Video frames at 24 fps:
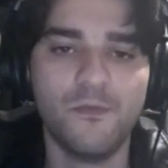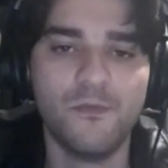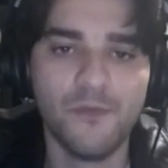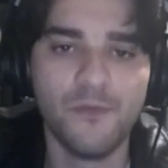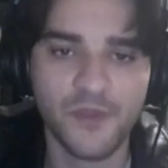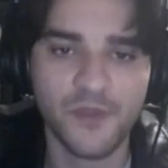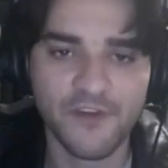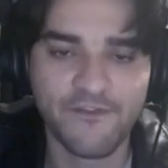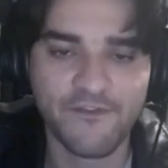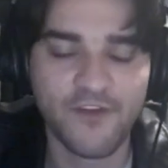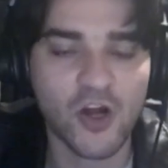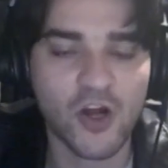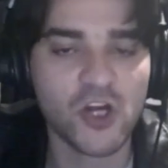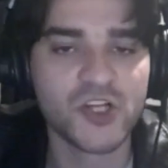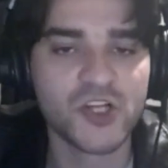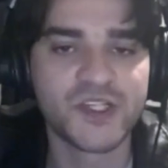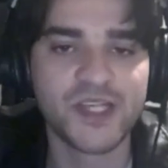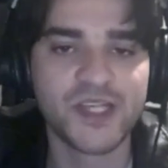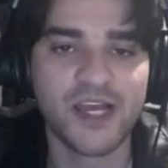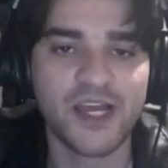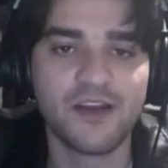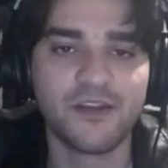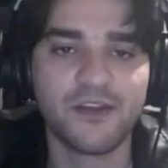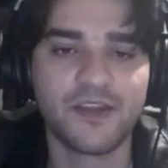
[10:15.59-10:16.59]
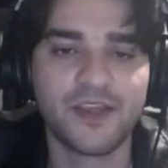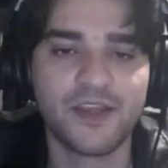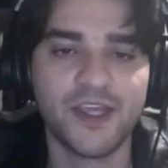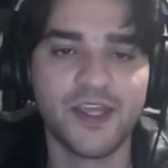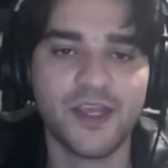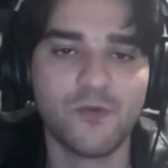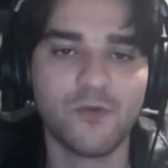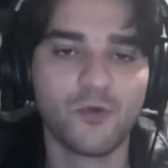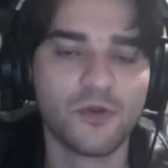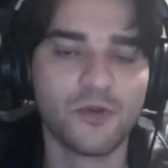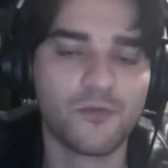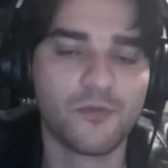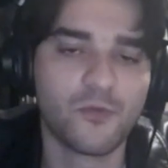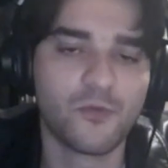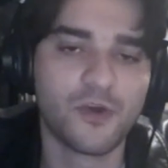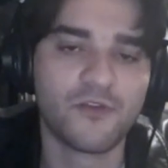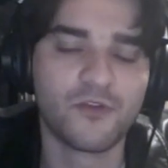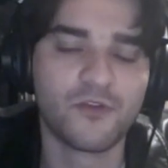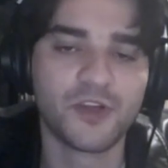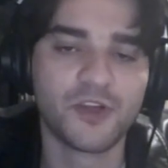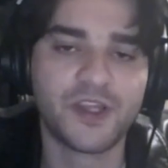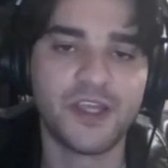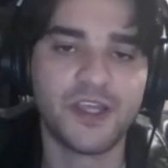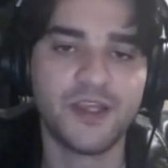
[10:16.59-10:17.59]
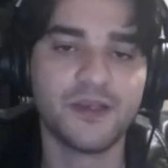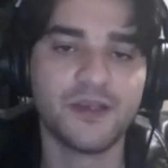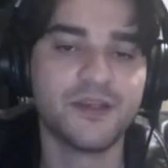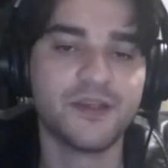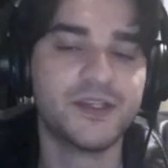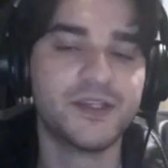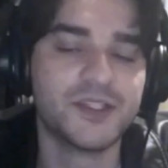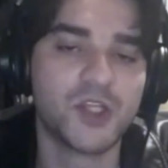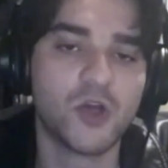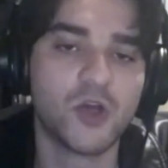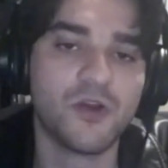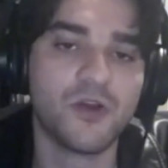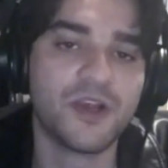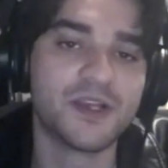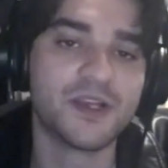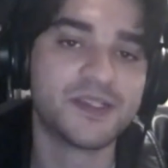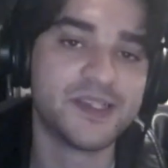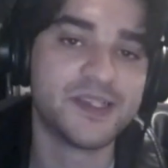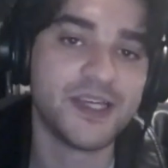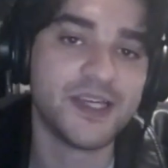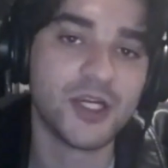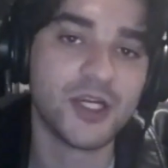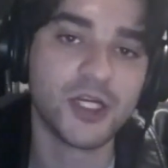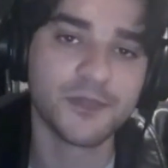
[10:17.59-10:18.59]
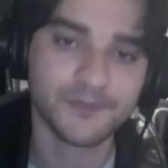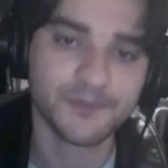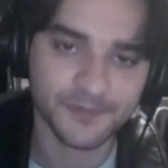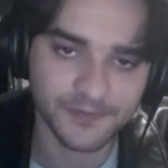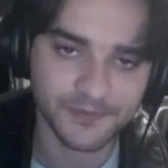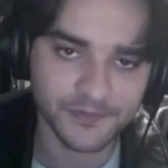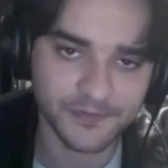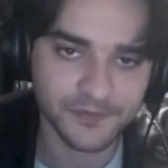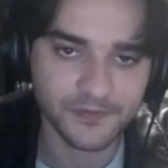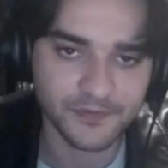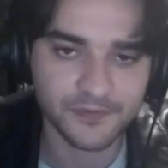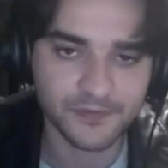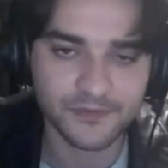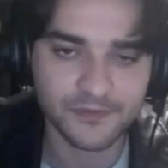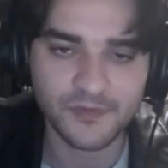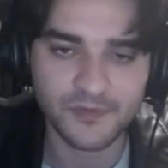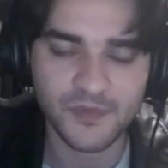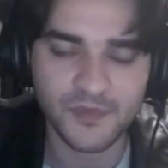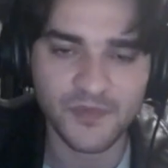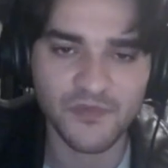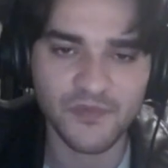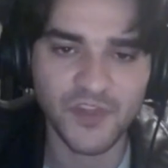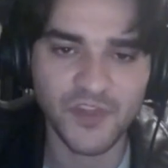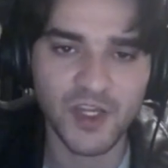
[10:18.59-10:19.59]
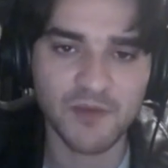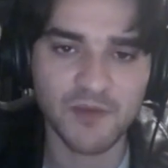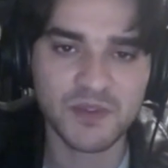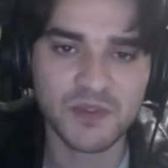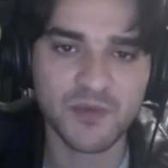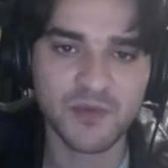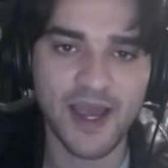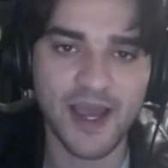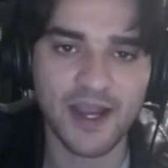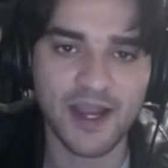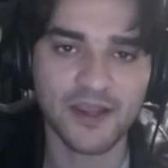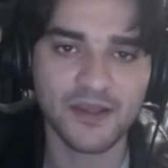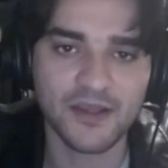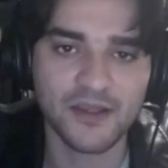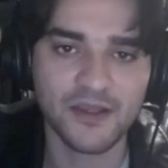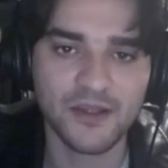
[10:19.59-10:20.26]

the far side of the king, wherever the king is going, because here he comes back.